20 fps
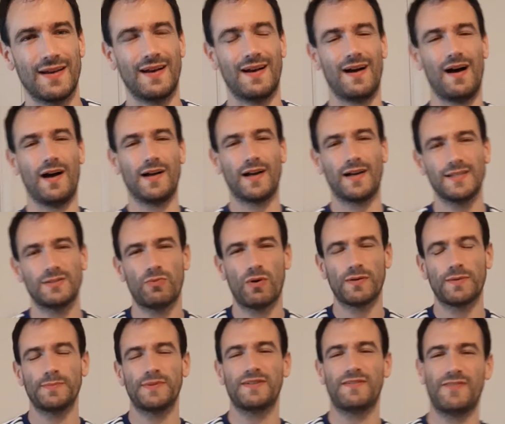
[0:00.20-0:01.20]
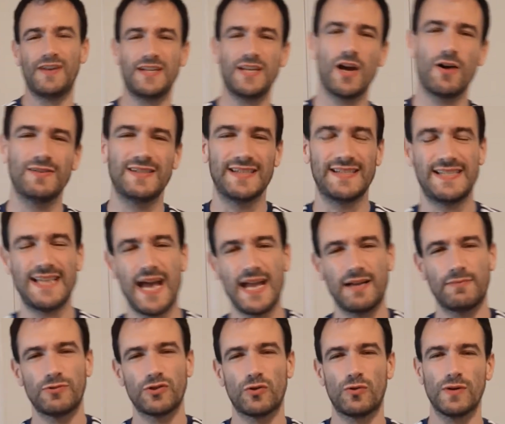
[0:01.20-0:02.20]
Hi guys, welcome to the video, and today
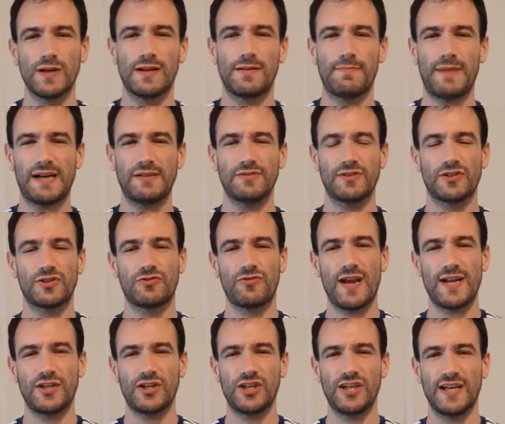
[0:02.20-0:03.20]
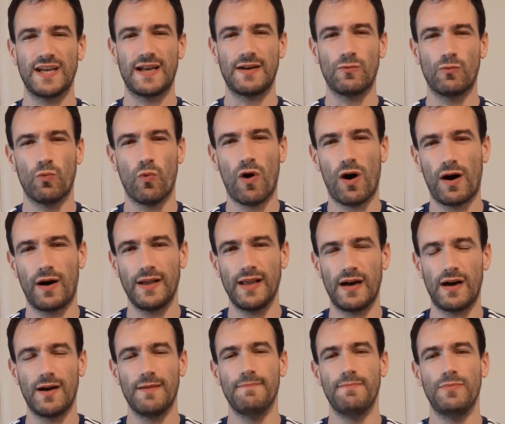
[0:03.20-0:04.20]
I'm talking about stretching and why
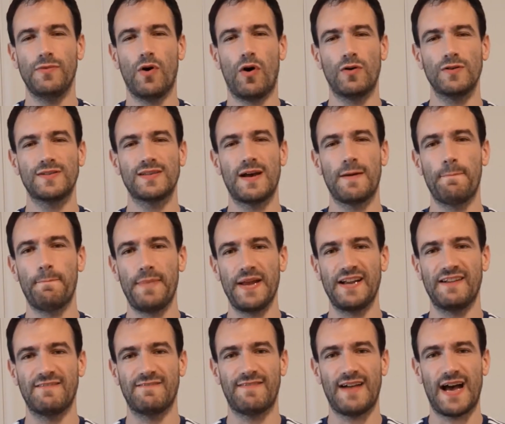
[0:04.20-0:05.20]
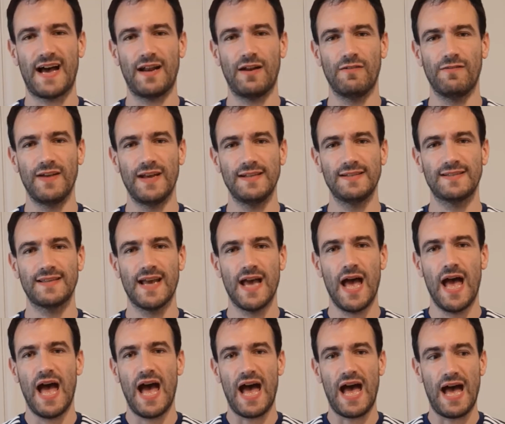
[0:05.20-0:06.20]
I'm not a big fan of it.
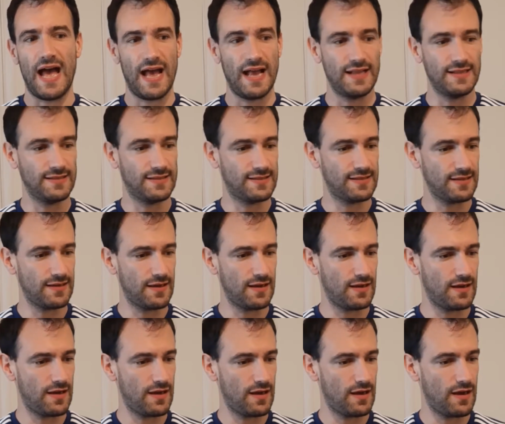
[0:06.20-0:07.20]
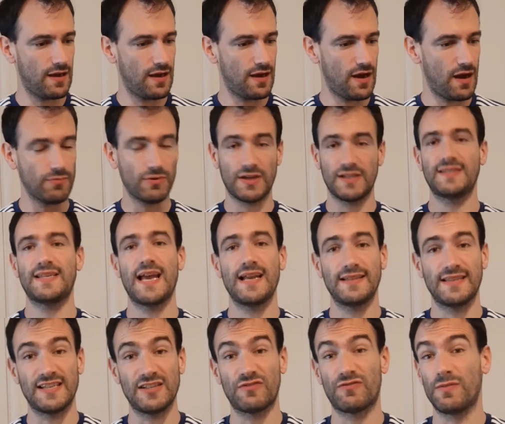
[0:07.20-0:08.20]
And I'm going to take
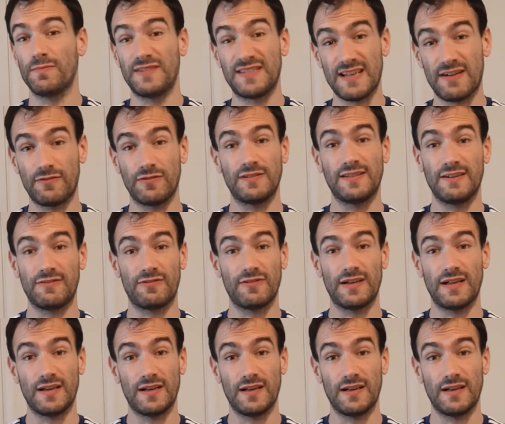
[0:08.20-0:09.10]
this from several different